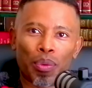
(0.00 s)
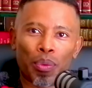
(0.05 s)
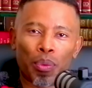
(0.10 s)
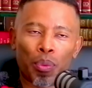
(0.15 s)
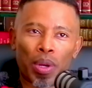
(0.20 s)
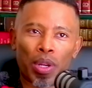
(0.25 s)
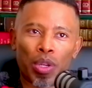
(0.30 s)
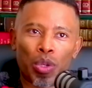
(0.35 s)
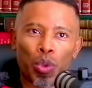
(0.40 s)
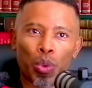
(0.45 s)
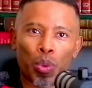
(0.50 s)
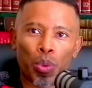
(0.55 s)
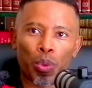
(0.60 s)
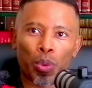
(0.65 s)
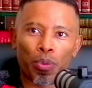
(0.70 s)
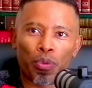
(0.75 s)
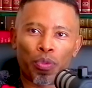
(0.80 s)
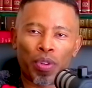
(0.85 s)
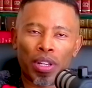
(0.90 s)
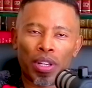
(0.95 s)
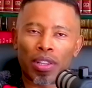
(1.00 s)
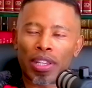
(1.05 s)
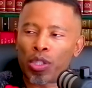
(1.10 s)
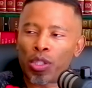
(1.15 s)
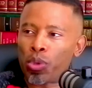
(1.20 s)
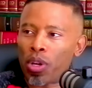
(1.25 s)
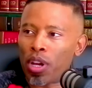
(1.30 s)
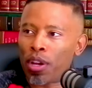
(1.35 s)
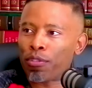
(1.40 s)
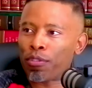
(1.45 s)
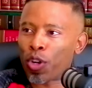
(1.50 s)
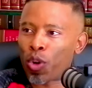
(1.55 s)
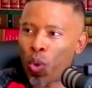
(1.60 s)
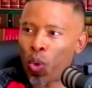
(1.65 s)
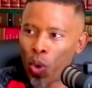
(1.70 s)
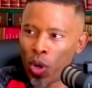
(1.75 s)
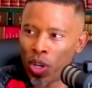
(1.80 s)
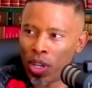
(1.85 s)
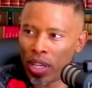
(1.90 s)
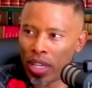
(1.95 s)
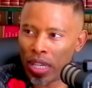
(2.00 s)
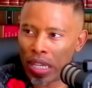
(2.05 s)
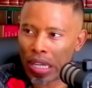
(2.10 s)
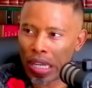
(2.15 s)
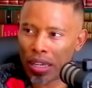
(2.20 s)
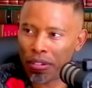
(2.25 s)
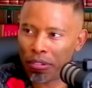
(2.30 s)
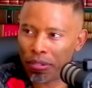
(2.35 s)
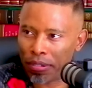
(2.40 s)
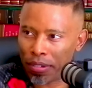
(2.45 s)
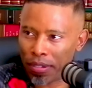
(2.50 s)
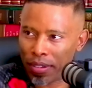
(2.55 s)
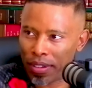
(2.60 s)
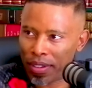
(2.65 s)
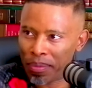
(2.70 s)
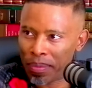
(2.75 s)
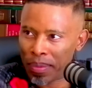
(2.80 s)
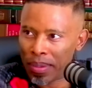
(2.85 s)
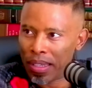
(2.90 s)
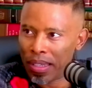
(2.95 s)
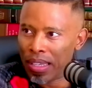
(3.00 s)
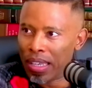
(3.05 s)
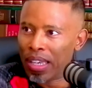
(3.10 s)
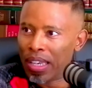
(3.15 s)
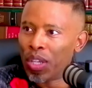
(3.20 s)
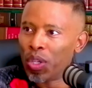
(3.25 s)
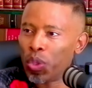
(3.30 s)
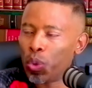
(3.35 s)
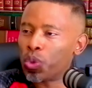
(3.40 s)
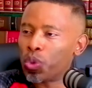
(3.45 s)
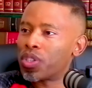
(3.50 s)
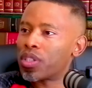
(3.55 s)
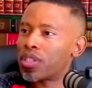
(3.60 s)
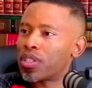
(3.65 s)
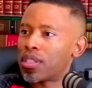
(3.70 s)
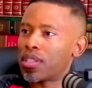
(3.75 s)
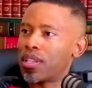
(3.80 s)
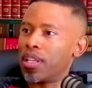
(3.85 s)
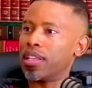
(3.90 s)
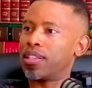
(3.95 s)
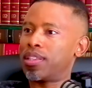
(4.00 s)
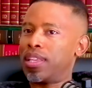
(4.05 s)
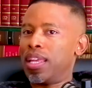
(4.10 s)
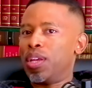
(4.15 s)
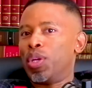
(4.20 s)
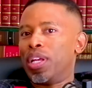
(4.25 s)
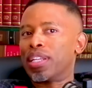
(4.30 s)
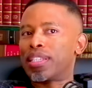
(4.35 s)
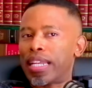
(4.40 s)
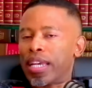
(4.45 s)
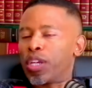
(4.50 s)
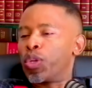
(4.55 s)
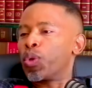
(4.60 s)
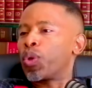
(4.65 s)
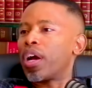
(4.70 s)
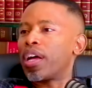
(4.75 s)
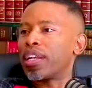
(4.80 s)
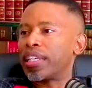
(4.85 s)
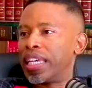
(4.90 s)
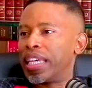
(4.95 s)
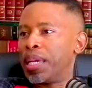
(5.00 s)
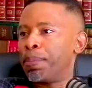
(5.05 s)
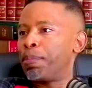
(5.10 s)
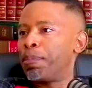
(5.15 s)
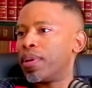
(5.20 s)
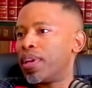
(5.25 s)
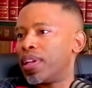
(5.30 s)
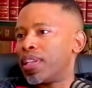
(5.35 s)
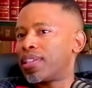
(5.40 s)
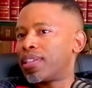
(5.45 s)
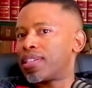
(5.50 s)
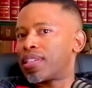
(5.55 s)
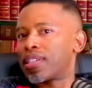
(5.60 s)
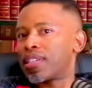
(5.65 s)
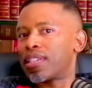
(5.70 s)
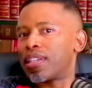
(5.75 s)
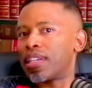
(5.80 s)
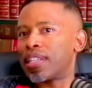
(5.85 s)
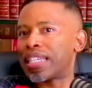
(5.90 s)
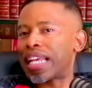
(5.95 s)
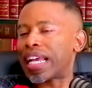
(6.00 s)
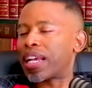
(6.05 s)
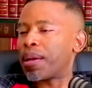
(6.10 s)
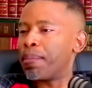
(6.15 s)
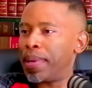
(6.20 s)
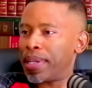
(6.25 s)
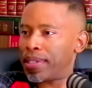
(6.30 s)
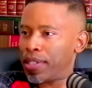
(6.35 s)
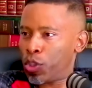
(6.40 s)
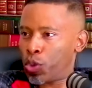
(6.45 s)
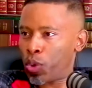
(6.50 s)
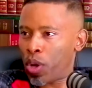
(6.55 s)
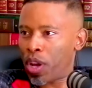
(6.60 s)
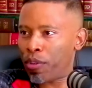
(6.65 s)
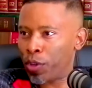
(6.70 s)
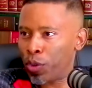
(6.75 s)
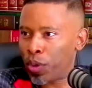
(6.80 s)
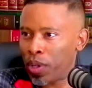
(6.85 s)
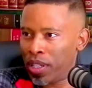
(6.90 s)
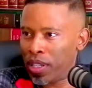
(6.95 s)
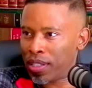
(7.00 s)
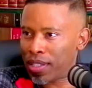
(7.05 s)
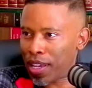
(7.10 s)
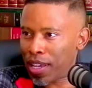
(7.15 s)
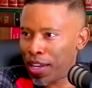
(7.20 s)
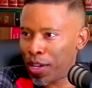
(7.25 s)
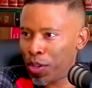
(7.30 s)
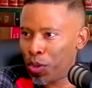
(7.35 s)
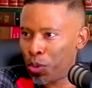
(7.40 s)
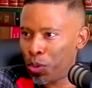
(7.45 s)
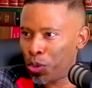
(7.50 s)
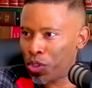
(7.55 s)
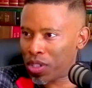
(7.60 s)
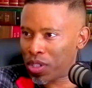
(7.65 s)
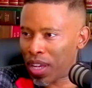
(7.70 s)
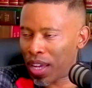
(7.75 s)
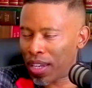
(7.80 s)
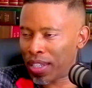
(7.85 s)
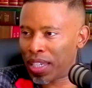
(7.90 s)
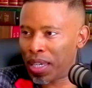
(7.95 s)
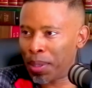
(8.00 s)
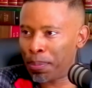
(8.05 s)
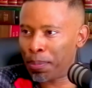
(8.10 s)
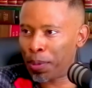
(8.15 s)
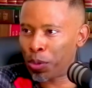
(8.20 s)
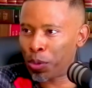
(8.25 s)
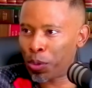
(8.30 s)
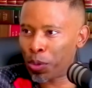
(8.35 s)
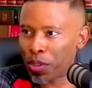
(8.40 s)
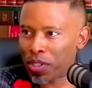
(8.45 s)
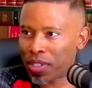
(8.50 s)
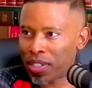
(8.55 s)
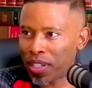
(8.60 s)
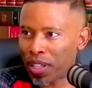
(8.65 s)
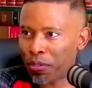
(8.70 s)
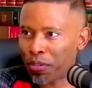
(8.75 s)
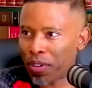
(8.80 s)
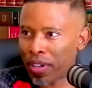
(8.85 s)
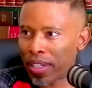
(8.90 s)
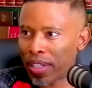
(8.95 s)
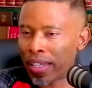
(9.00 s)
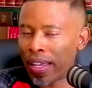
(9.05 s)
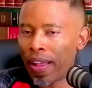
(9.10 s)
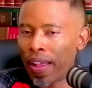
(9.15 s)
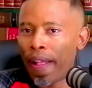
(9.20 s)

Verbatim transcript: when you feel that you have a calling in life, you just it, it's like you can't keep it, it's it's like a message you have on your inside and you just can't keep it to yourself right